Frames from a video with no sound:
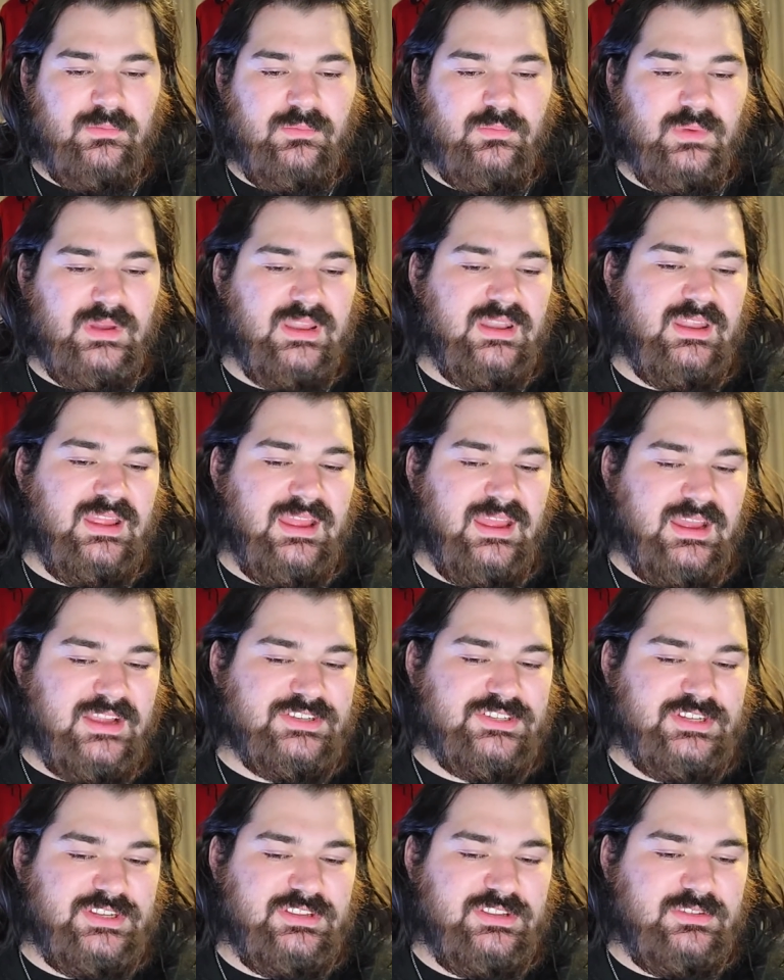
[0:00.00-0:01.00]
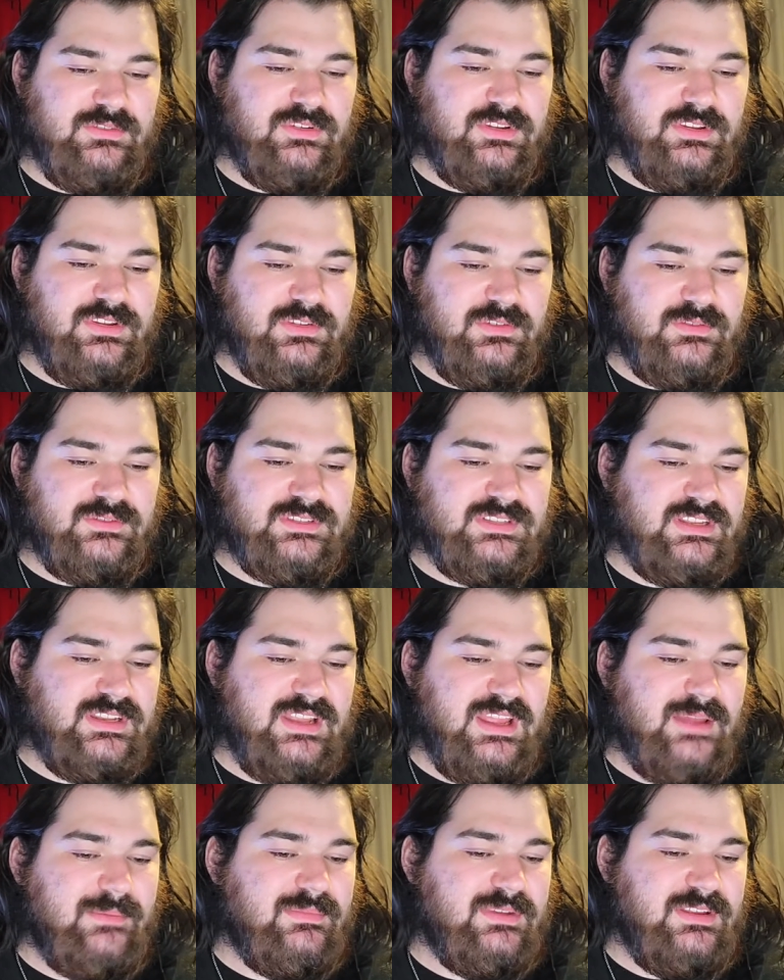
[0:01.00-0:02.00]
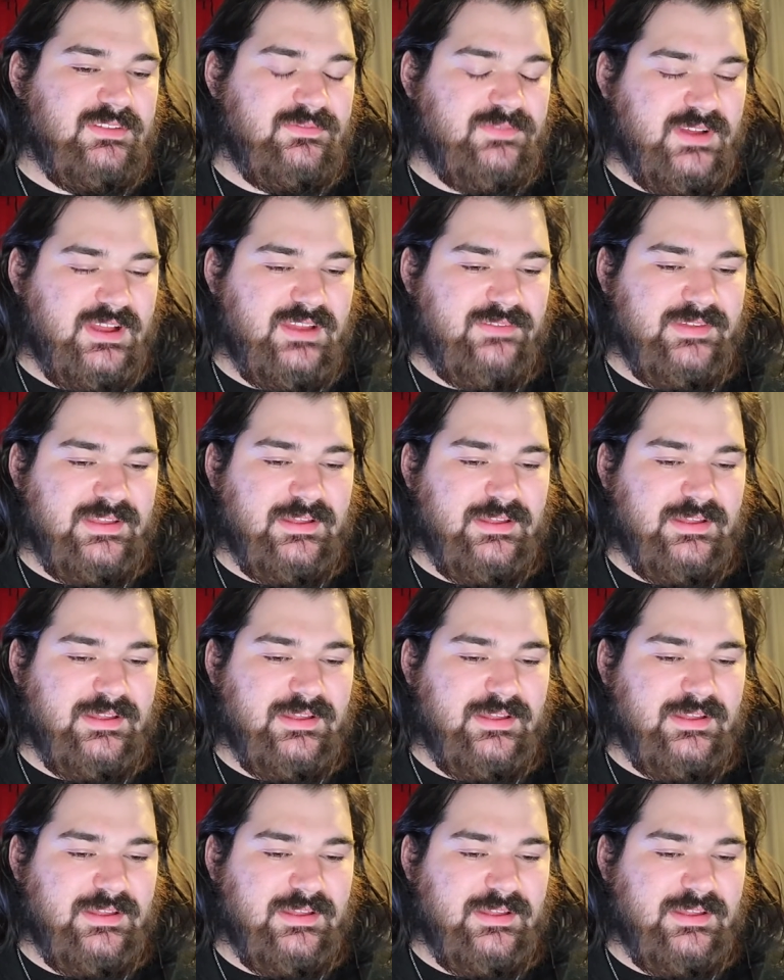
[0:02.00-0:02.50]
When hashing, you could use an MD5